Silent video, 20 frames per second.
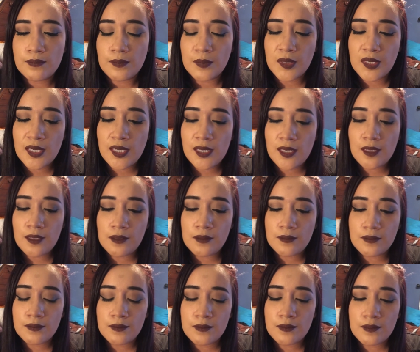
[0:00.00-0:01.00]
but yeah,
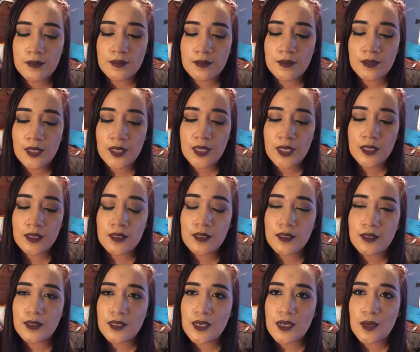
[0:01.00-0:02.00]
I think
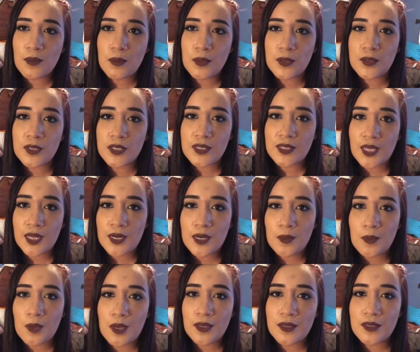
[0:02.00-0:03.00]
the thing I'm most excited
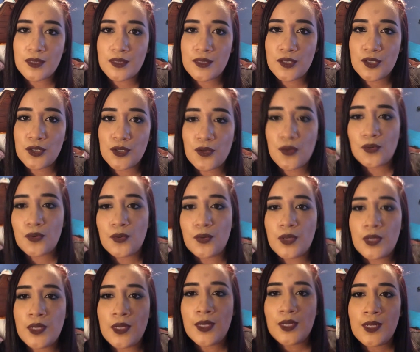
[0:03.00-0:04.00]
about is to
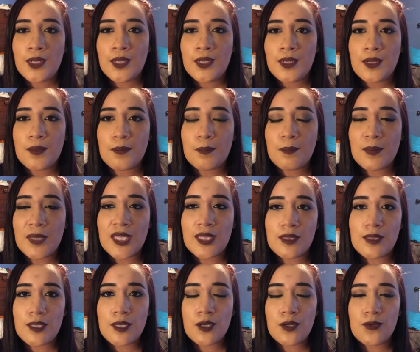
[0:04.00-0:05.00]
meet
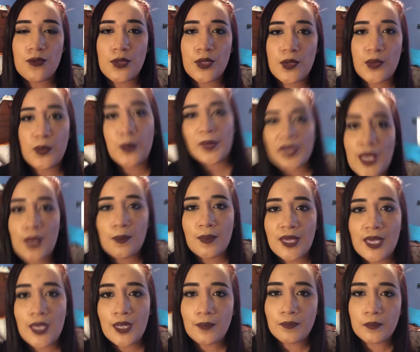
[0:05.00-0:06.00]
the new little
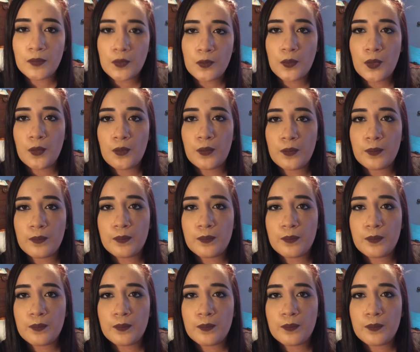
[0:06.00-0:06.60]
baby. Whoa.